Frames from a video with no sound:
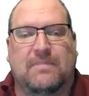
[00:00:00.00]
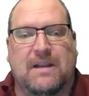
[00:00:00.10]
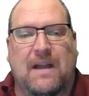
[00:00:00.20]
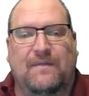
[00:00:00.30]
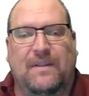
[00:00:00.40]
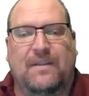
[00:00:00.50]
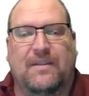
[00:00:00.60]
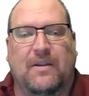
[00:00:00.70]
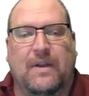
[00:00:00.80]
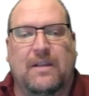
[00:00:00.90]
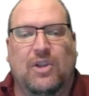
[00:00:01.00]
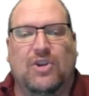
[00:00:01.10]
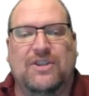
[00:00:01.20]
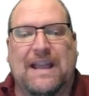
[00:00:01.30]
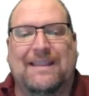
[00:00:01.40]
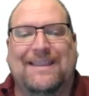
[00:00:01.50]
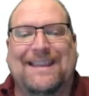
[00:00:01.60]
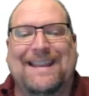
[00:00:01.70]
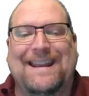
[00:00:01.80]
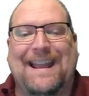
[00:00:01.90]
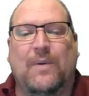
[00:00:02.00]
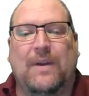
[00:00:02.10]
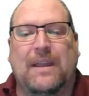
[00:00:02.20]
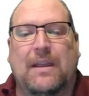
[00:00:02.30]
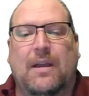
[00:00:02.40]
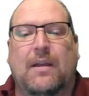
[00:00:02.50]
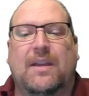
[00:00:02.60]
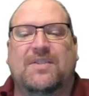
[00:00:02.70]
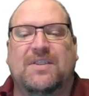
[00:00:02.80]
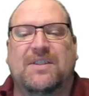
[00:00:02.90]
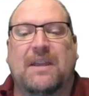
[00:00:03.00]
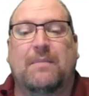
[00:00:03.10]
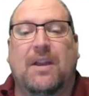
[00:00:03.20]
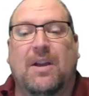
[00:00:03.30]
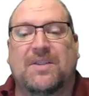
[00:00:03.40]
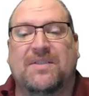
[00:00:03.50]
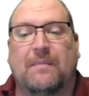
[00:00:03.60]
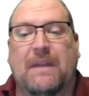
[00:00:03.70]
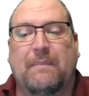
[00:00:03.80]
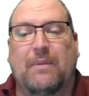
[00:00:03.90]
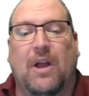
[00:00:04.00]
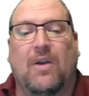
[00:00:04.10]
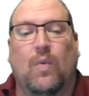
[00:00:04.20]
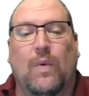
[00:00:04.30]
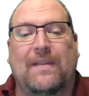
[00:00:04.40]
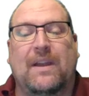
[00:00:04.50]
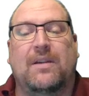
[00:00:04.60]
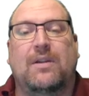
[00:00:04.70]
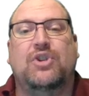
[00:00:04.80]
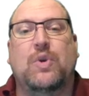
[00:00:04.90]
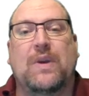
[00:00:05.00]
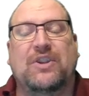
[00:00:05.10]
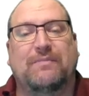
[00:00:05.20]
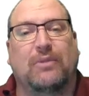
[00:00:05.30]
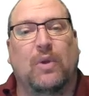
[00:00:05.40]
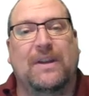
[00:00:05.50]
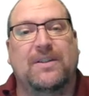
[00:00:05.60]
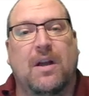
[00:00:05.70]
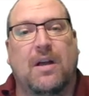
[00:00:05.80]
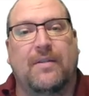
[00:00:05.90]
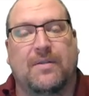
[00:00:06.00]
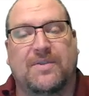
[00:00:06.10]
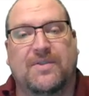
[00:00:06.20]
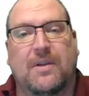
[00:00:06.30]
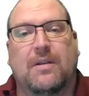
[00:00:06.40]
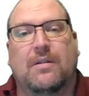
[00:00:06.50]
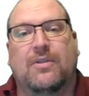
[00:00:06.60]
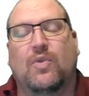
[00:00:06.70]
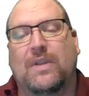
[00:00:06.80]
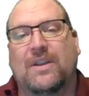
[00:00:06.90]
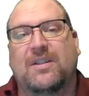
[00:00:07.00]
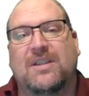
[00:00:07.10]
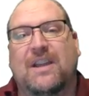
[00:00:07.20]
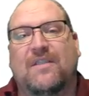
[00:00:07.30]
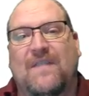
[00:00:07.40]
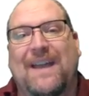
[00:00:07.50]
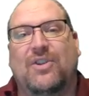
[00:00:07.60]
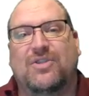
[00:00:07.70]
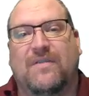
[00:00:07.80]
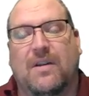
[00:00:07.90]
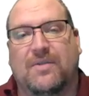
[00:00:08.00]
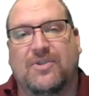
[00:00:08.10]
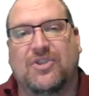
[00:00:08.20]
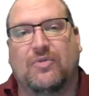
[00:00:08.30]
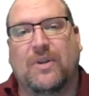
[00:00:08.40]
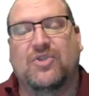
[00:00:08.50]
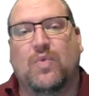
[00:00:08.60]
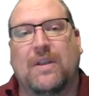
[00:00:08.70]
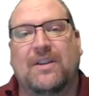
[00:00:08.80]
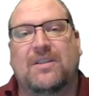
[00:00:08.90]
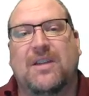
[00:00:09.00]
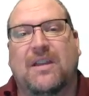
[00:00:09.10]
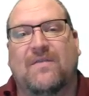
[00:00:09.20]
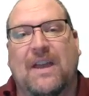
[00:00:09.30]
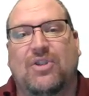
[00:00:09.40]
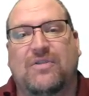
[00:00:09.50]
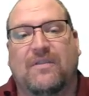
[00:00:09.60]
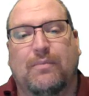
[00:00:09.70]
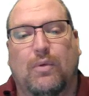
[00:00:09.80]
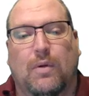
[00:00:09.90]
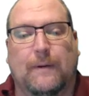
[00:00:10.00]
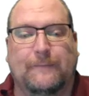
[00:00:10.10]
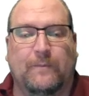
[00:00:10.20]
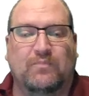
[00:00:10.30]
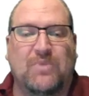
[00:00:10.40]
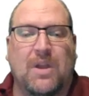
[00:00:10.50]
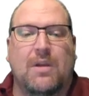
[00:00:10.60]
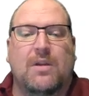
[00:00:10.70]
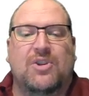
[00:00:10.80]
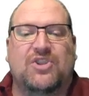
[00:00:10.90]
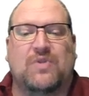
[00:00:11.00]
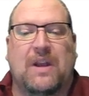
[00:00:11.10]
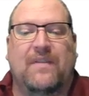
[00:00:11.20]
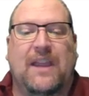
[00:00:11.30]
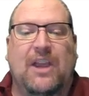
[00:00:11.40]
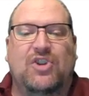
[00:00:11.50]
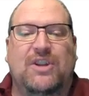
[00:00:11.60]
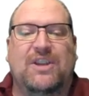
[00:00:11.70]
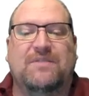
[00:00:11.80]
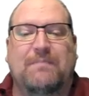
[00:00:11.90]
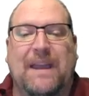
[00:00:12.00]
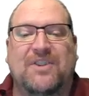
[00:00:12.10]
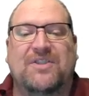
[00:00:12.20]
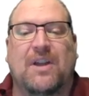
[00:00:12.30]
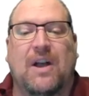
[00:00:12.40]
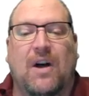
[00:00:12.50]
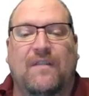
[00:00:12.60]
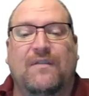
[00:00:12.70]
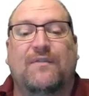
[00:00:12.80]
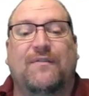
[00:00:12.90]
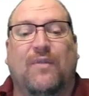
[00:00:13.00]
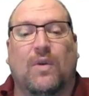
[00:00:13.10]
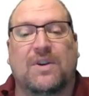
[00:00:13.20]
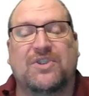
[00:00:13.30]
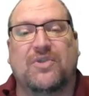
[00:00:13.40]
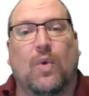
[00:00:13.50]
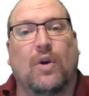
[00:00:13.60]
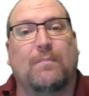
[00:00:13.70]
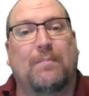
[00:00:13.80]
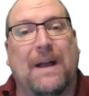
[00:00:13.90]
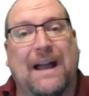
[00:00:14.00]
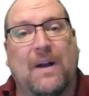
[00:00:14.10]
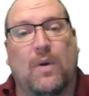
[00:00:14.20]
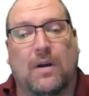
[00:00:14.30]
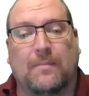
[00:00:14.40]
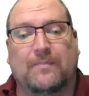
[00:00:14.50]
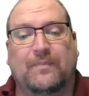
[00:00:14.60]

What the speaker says: Conflict theory looks at the inequity existing because some people are willing to exploit others. They're willing to take advantage of others. The rich willing to take advantage of the poor. Stratification is based off of force or power.